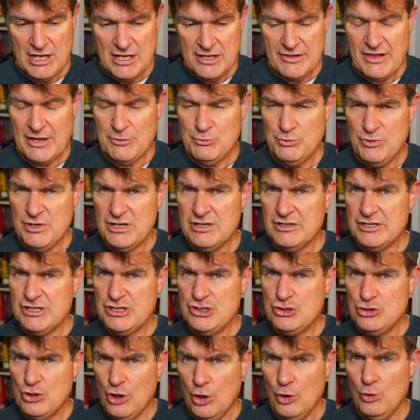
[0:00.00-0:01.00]
They really
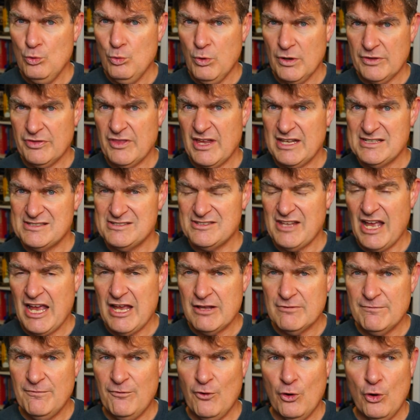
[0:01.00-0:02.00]
know what they
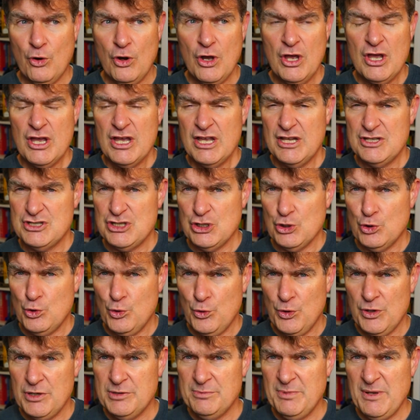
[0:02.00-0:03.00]
stand for. It's
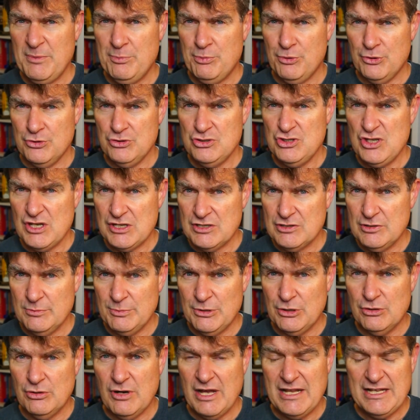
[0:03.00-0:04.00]
incredibly
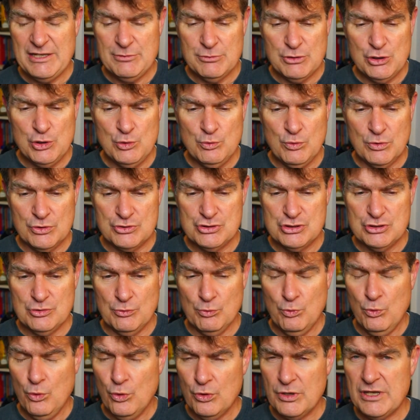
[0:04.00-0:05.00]
predictable. Anyone who wants to
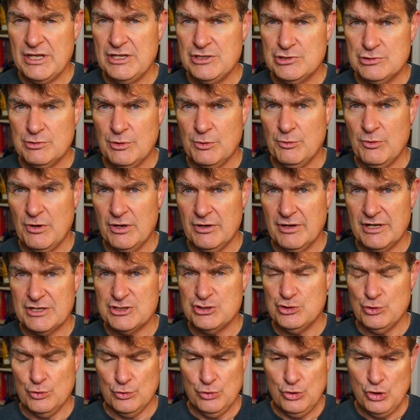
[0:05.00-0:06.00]
walk into a Rolex
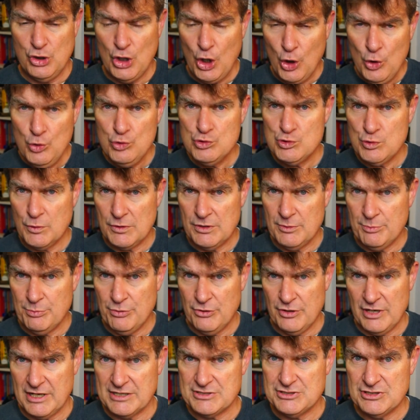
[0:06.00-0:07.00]
store knows what the
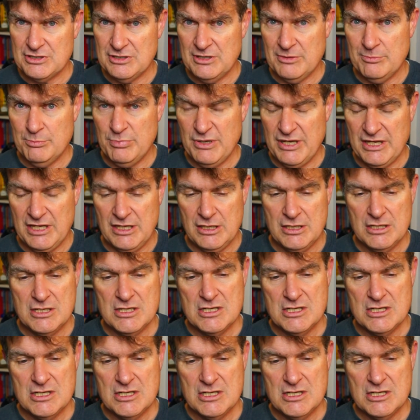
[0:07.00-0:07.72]
product's going to be.